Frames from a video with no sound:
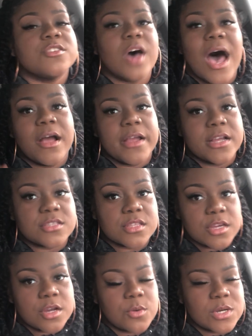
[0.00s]
so I'll answer
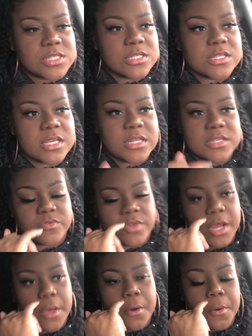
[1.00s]
their questions in this
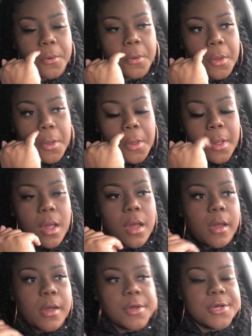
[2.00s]
video.
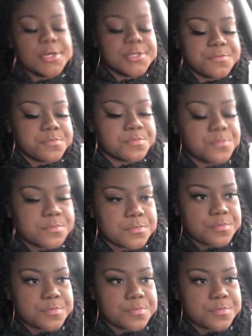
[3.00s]
I'm